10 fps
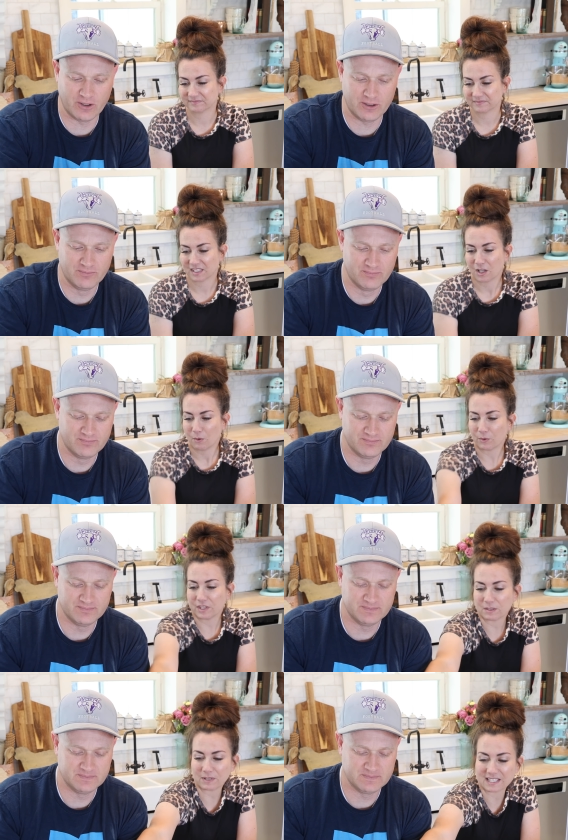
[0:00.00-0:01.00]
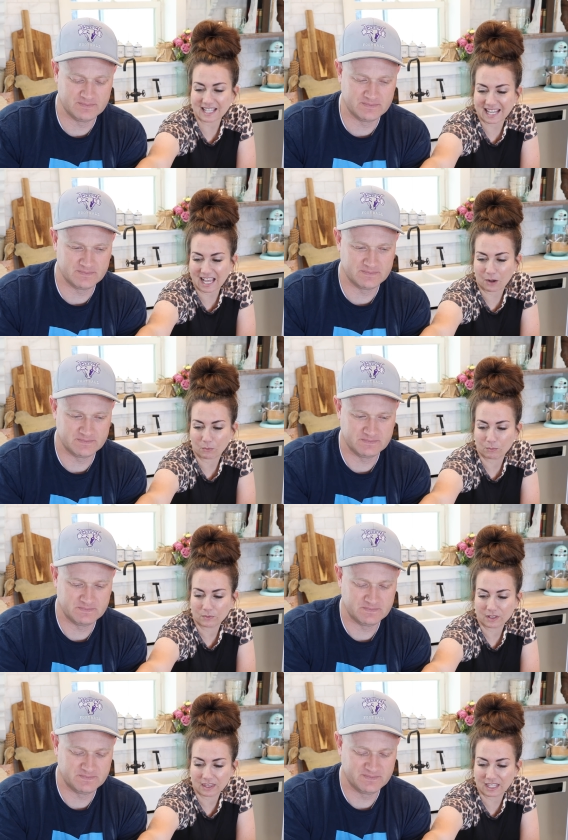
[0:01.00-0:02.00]
Speaker 1: good.
Speaker 2: Well, this one is like
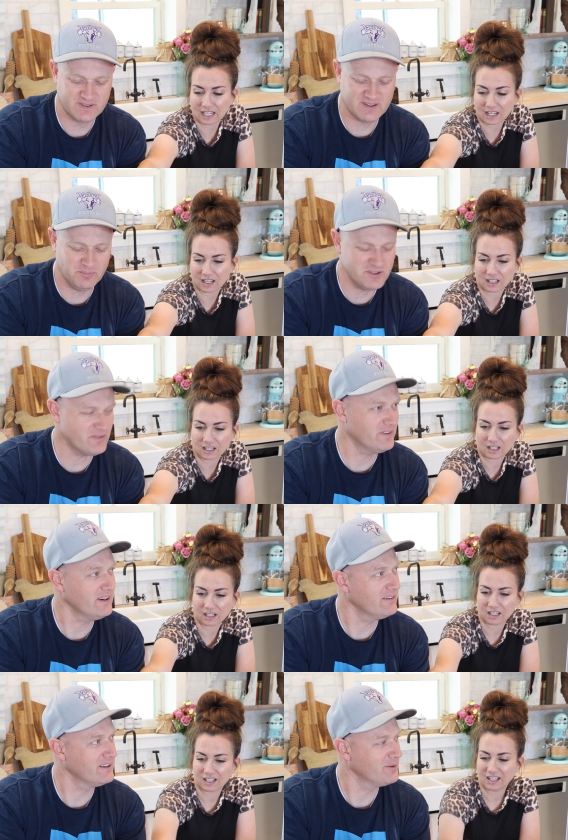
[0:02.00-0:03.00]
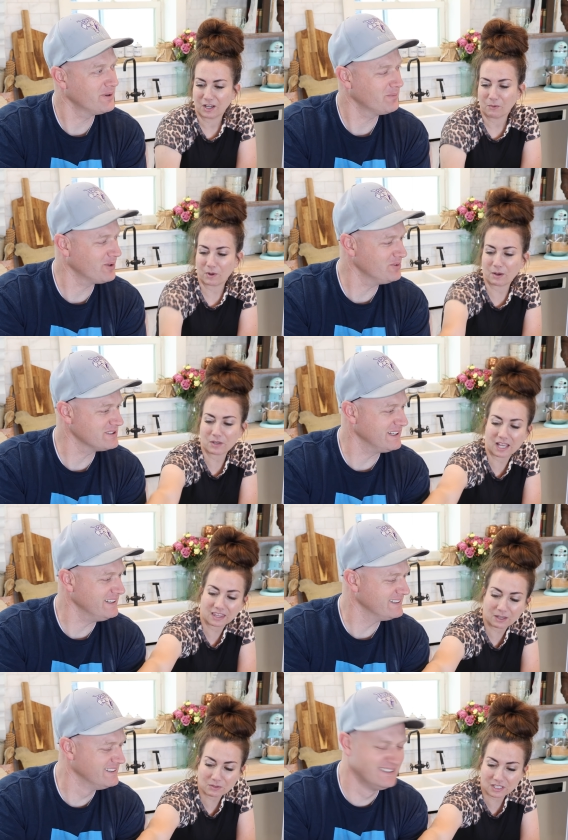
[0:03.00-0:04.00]
Speaker 1: thick. Don't put your finger in there when I'm. Well,
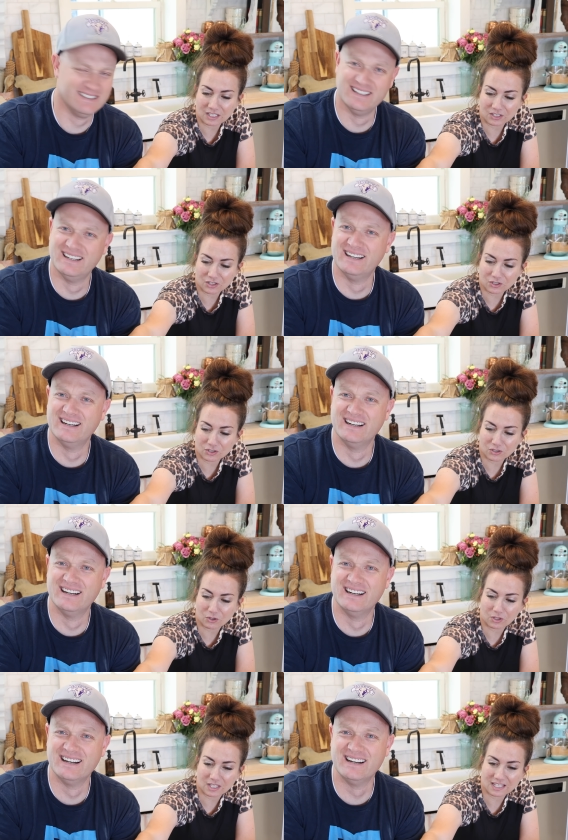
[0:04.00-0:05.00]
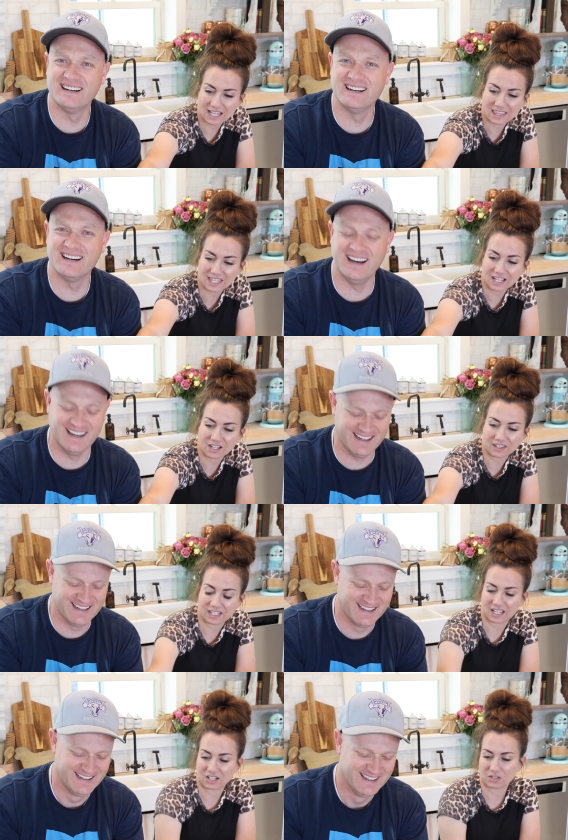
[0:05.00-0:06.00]
I, I,
Speaker 2: was gonna just show you. It's like thick
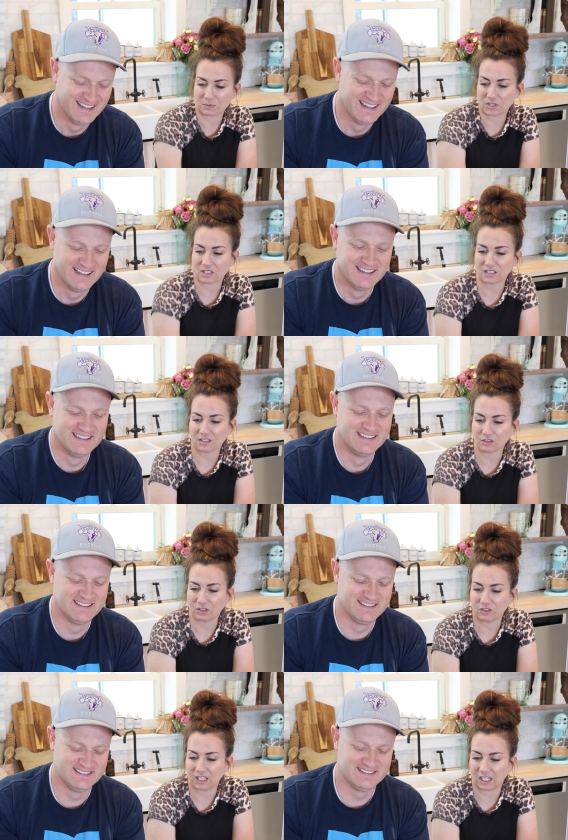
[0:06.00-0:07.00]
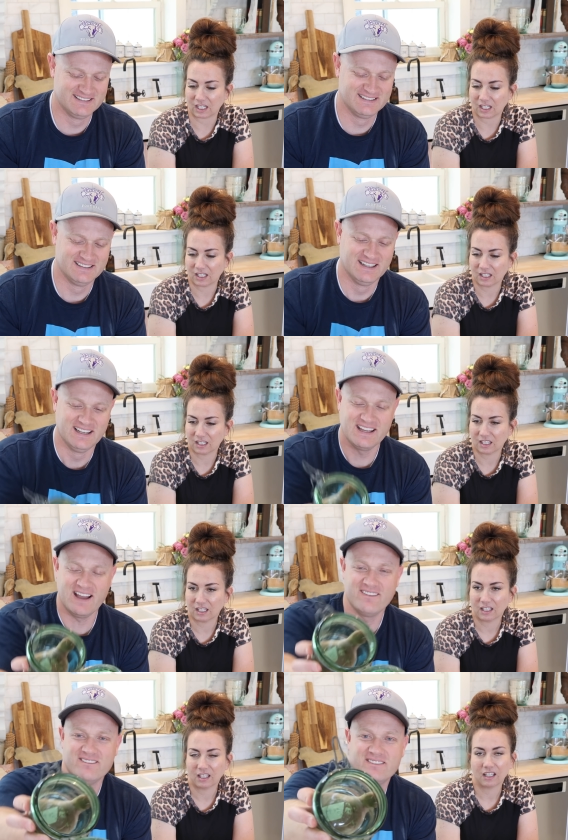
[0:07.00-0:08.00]
on the edge, which is a little unique.
Speaker 1: Yeah.